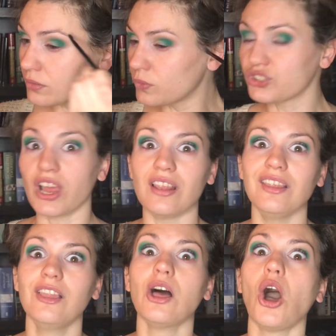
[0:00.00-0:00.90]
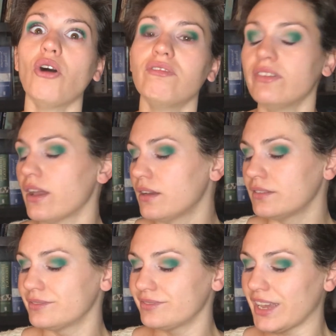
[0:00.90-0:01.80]
which I loved.
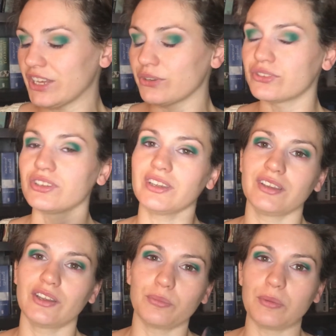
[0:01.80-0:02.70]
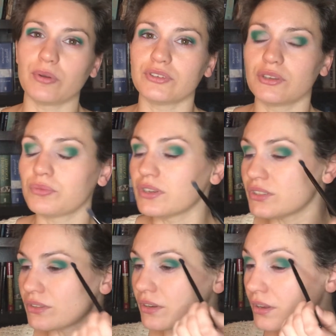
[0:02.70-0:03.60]
And you'll see, it'll be posted pretty
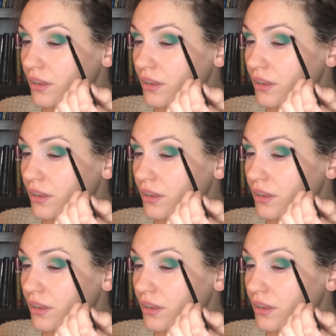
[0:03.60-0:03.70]
soon.